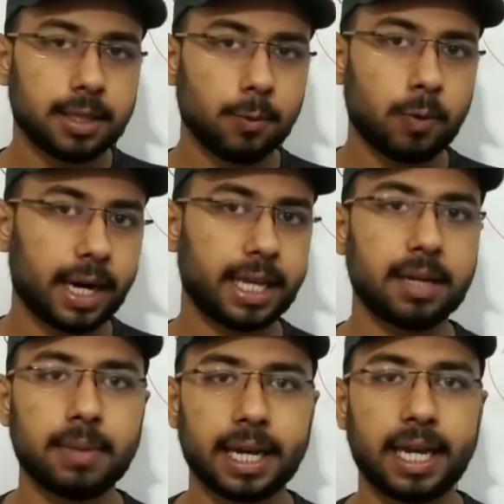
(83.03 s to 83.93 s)
the
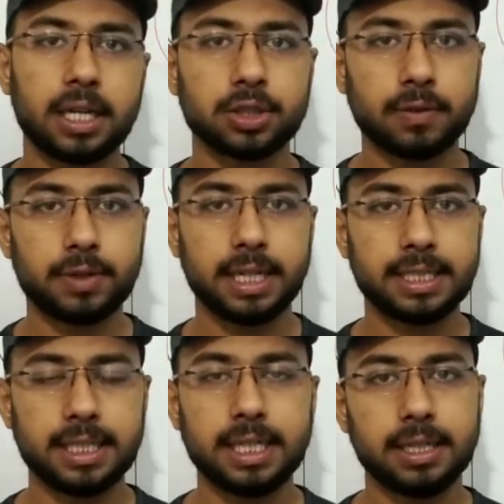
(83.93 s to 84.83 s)
working mechanism of
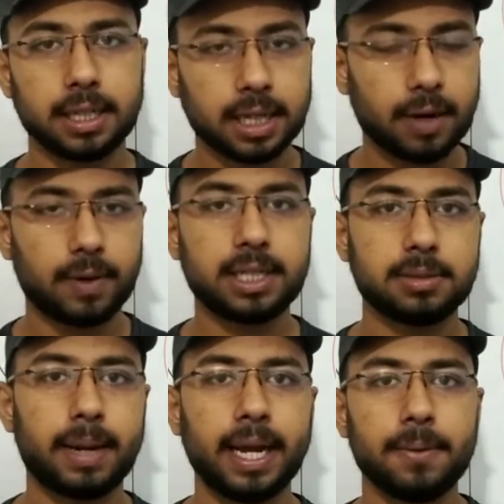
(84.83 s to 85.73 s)
TC
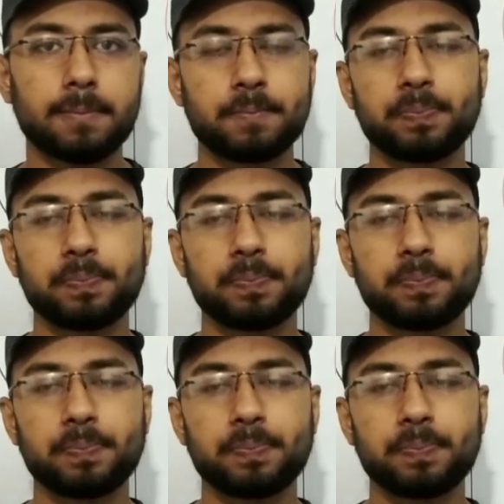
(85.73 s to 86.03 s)
governs by